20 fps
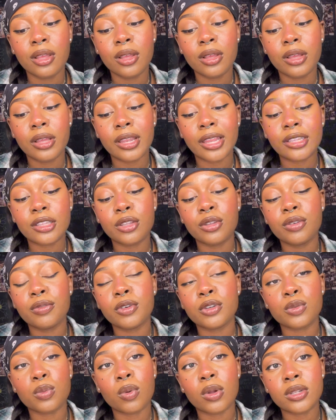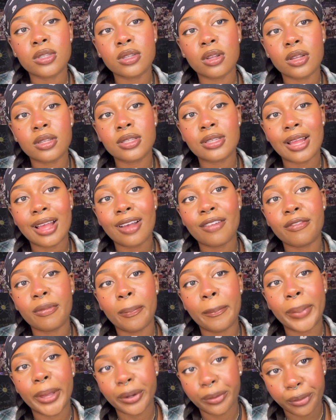like, the universe wants us to
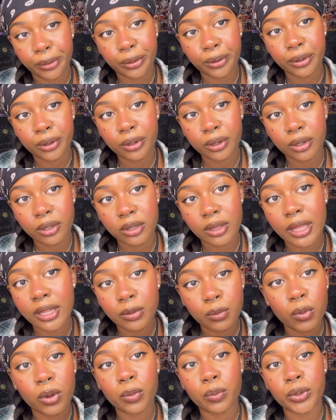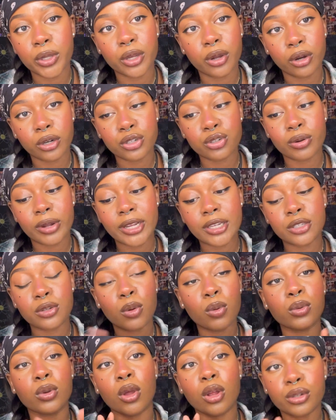have better than what we are trying to
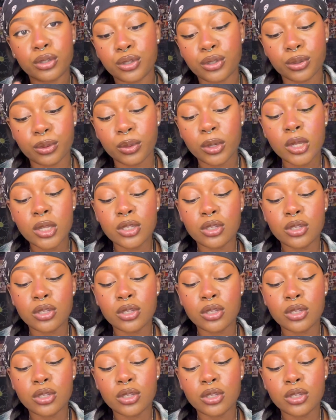hold on to.